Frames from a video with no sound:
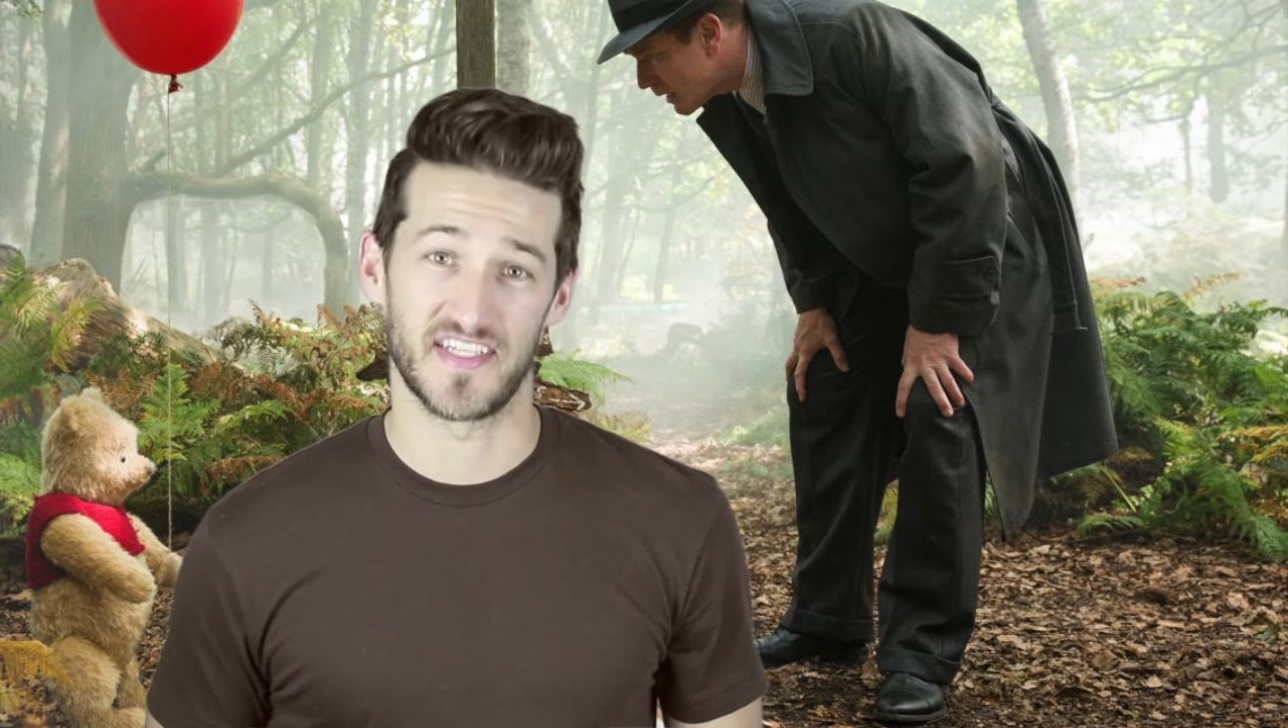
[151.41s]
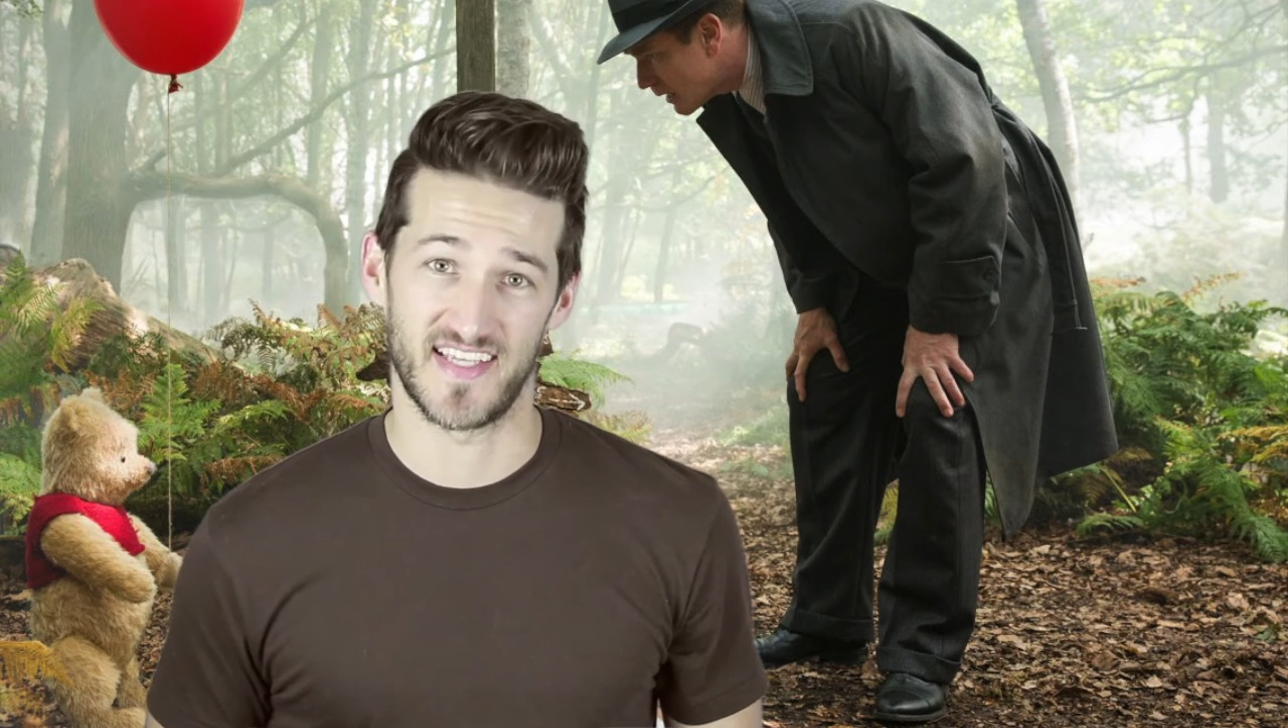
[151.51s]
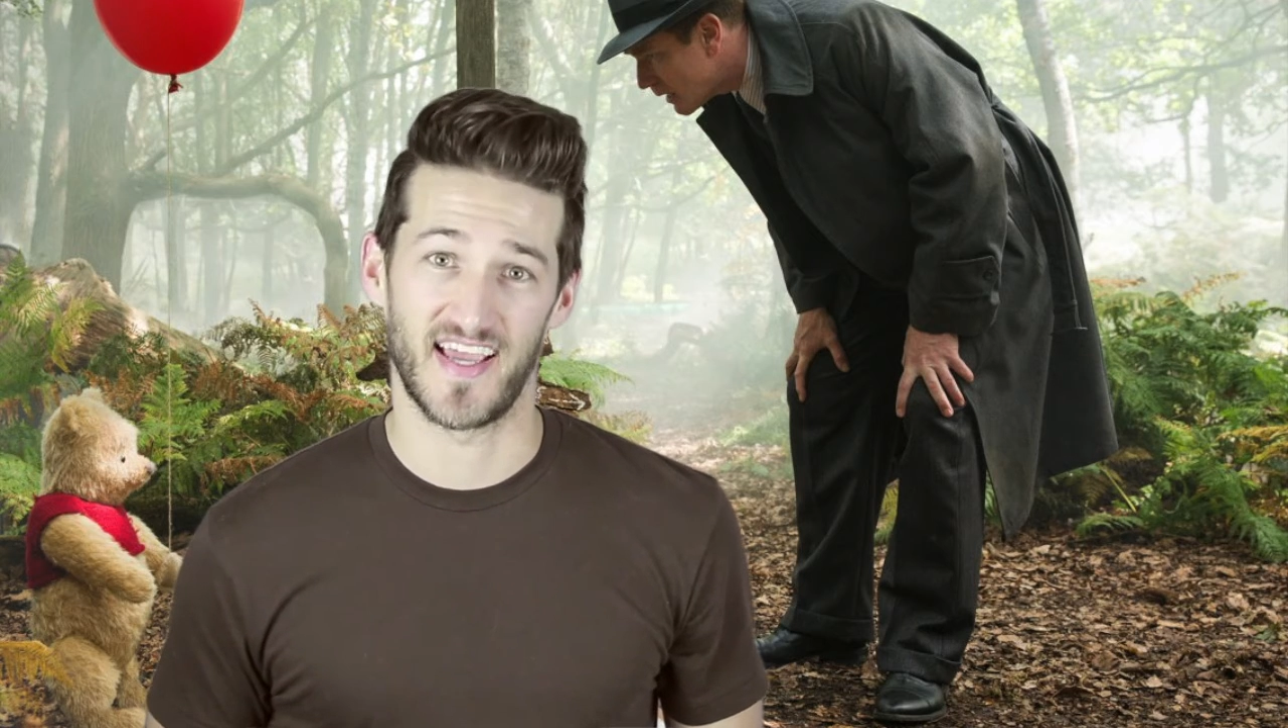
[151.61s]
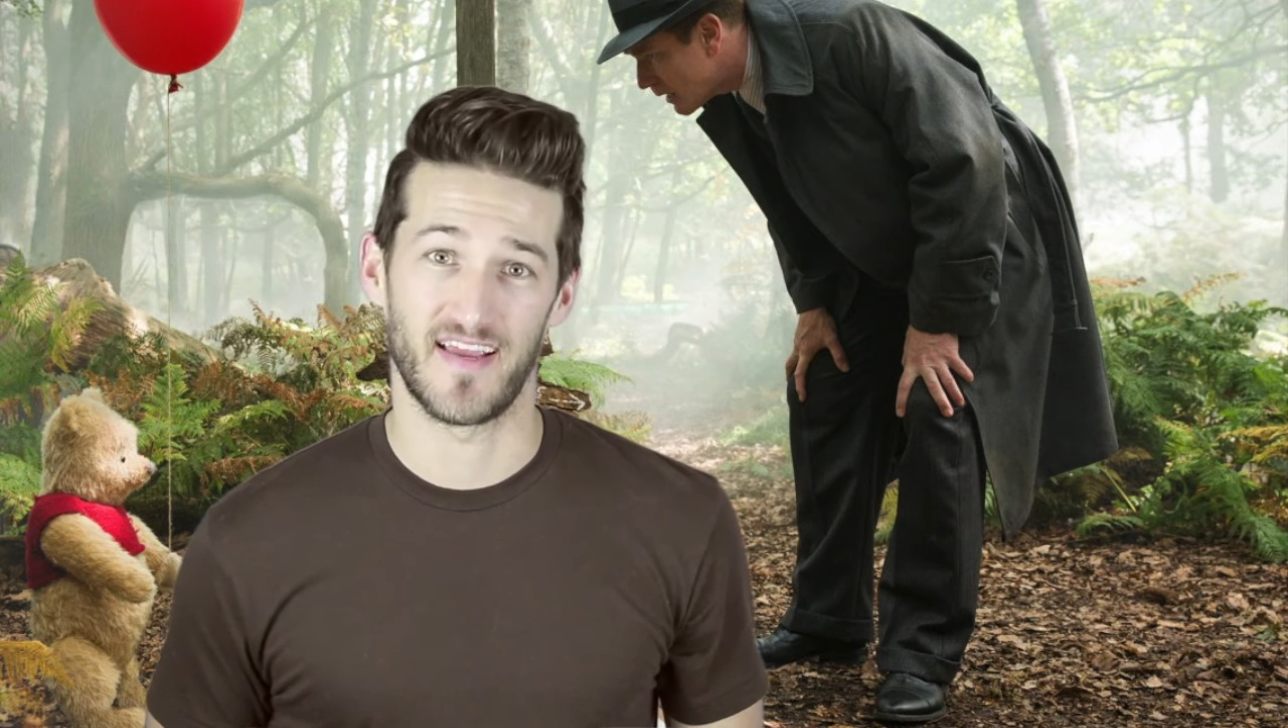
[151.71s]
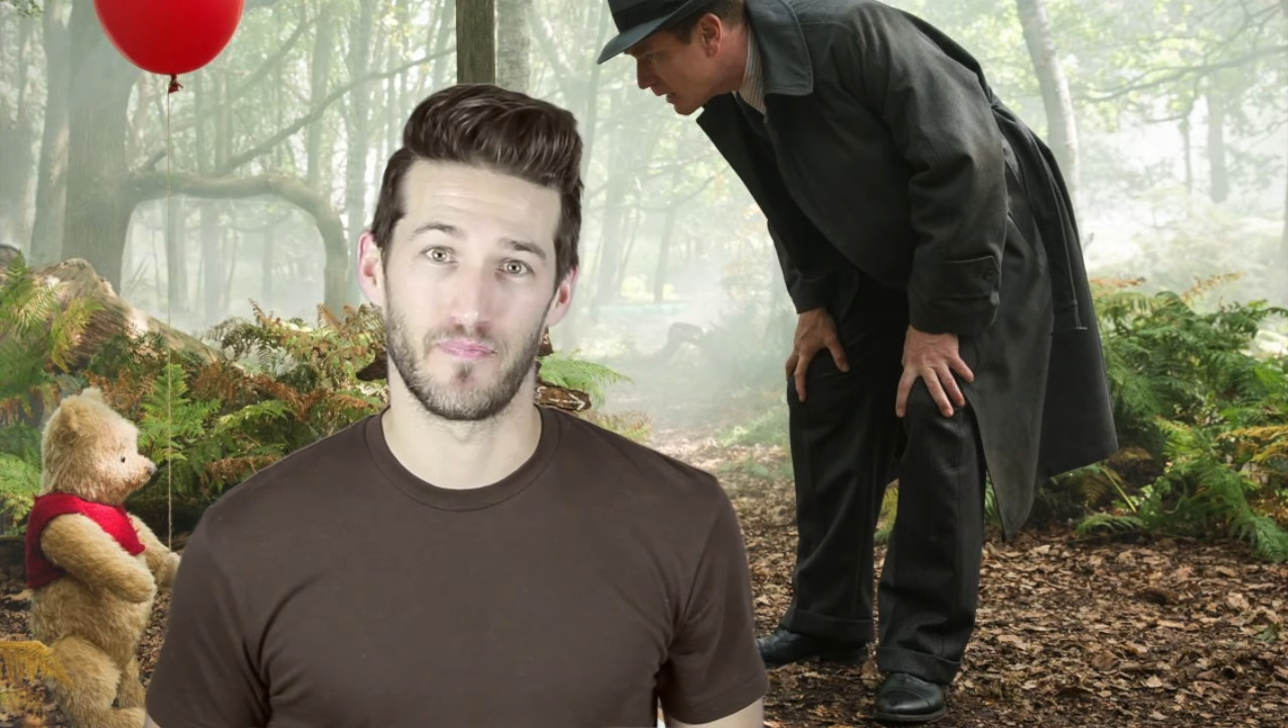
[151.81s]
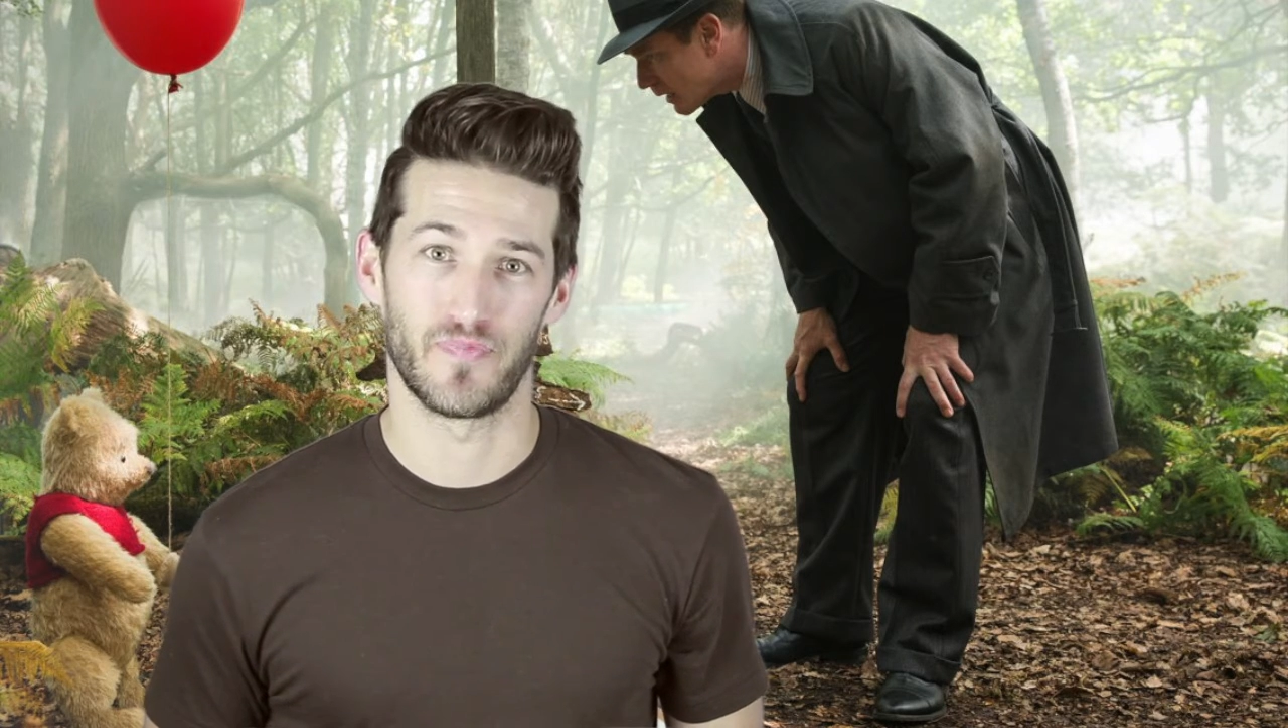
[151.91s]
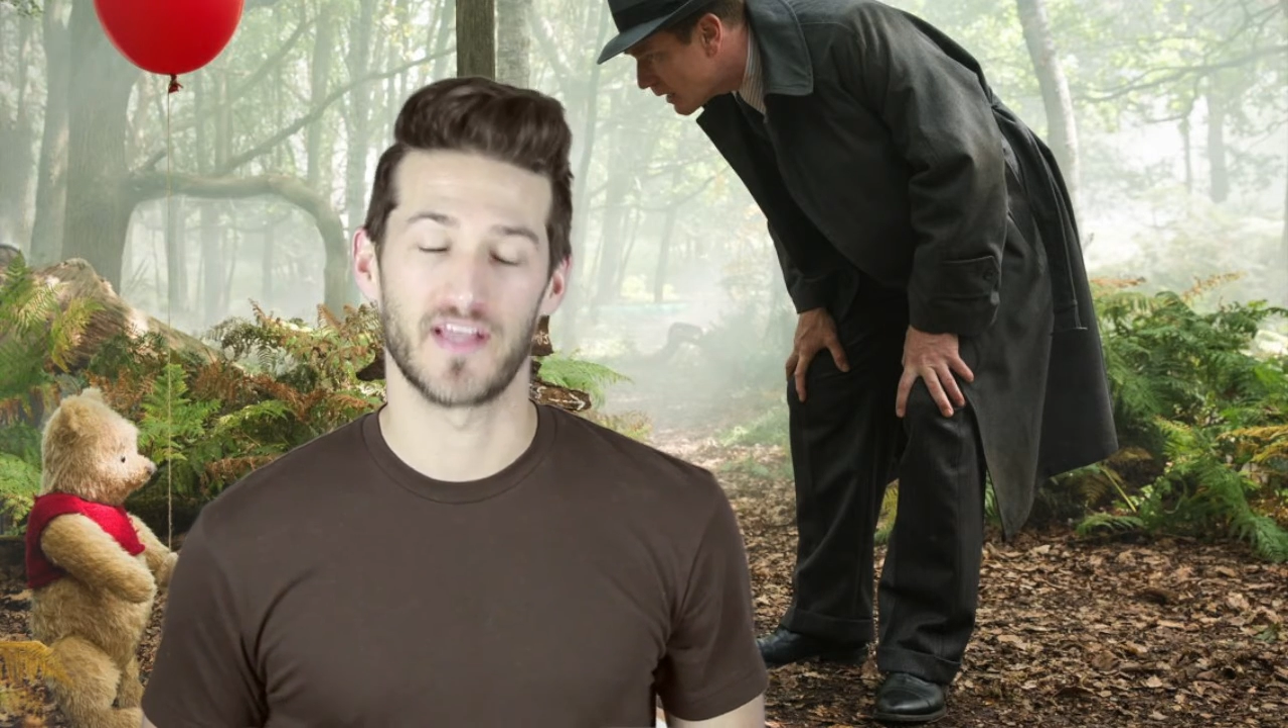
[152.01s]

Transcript: to say.